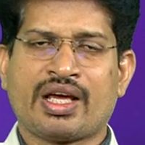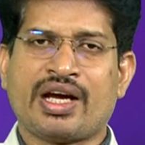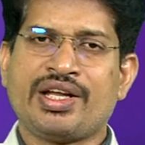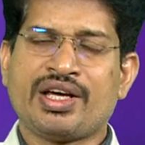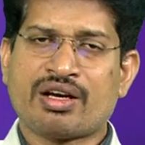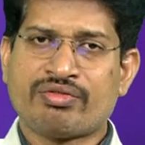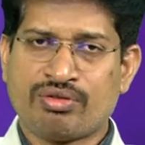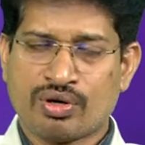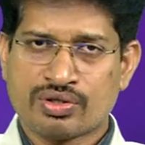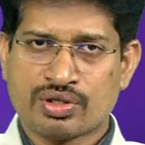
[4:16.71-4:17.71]
N D R F
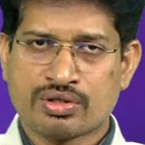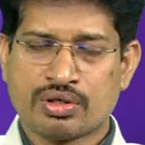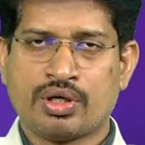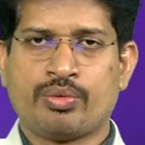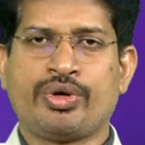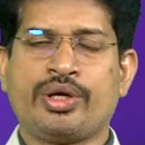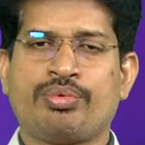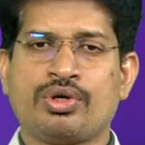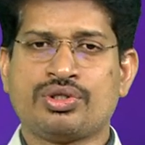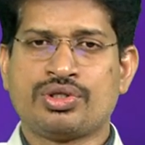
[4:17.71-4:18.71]
forces,
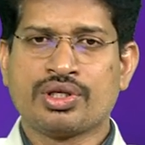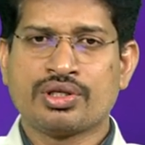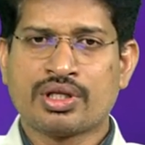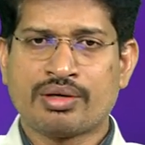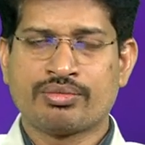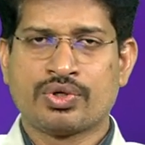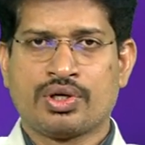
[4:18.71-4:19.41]
pre-positioning them.